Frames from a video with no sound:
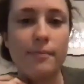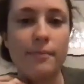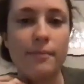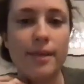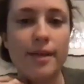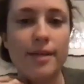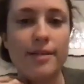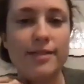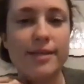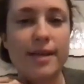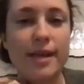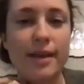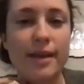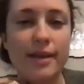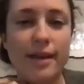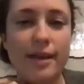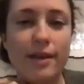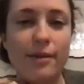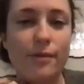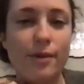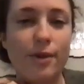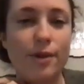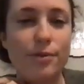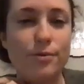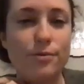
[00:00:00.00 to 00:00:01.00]
It's kind of like
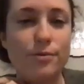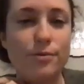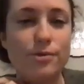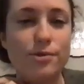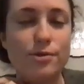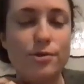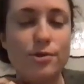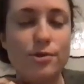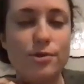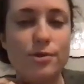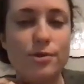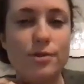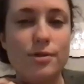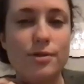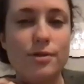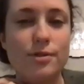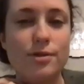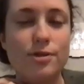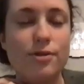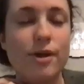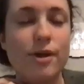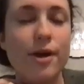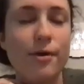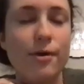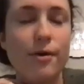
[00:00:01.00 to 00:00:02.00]
when you
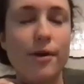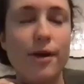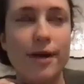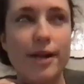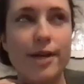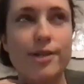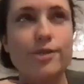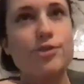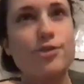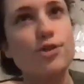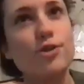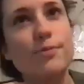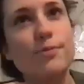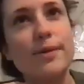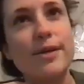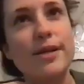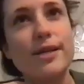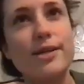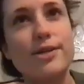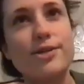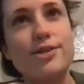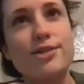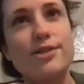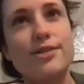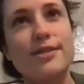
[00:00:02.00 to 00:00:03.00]
try to organize too
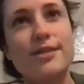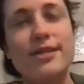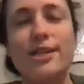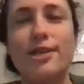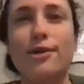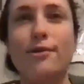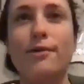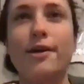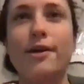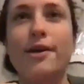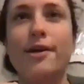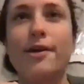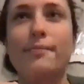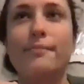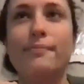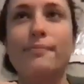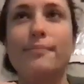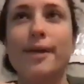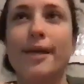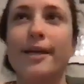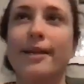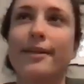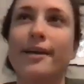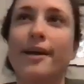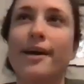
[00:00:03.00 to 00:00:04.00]
much, then you end up
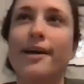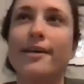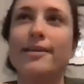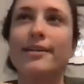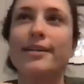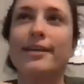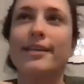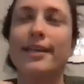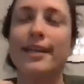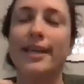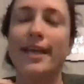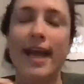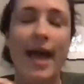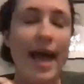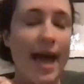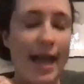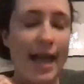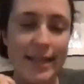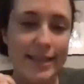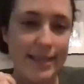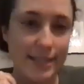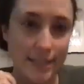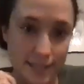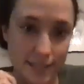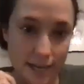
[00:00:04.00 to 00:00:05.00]
like not getting
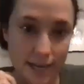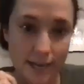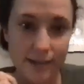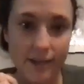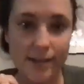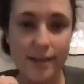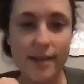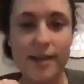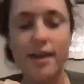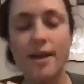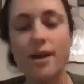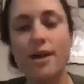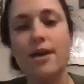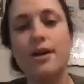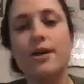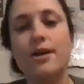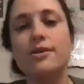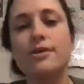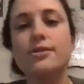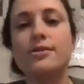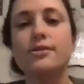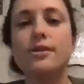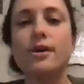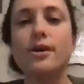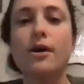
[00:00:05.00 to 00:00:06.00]
anything done.
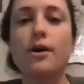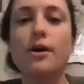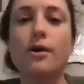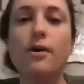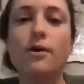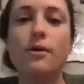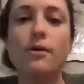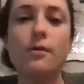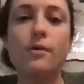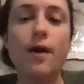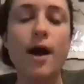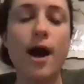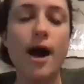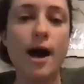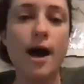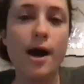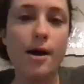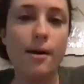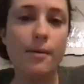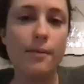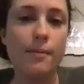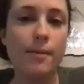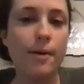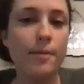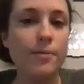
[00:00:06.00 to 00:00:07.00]
So
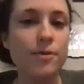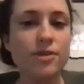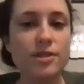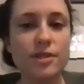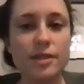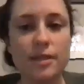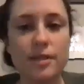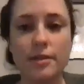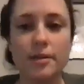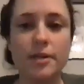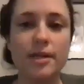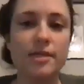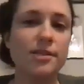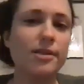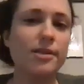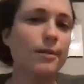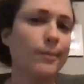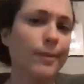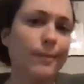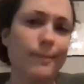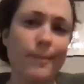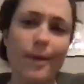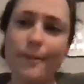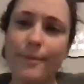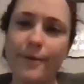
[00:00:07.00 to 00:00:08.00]
it's gonna
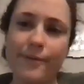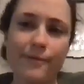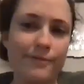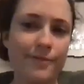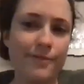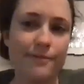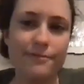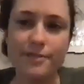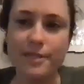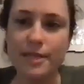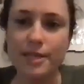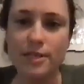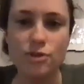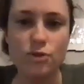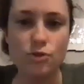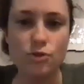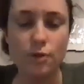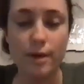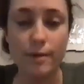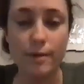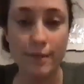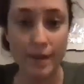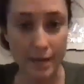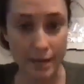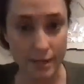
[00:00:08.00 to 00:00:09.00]
be maybe 15,
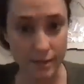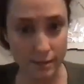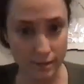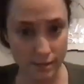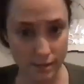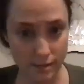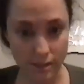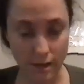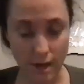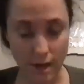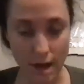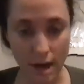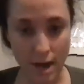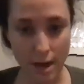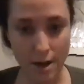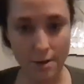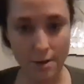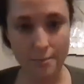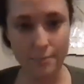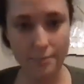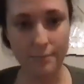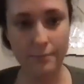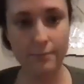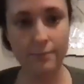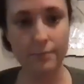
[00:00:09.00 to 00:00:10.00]
20 minutes
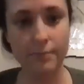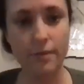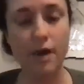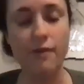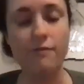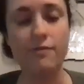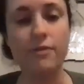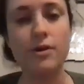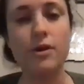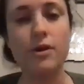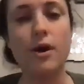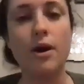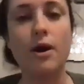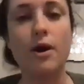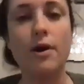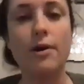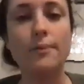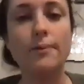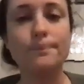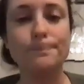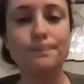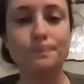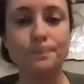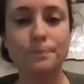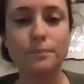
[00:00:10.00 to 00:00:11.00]
of a
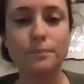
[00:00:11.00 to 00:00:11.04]
call.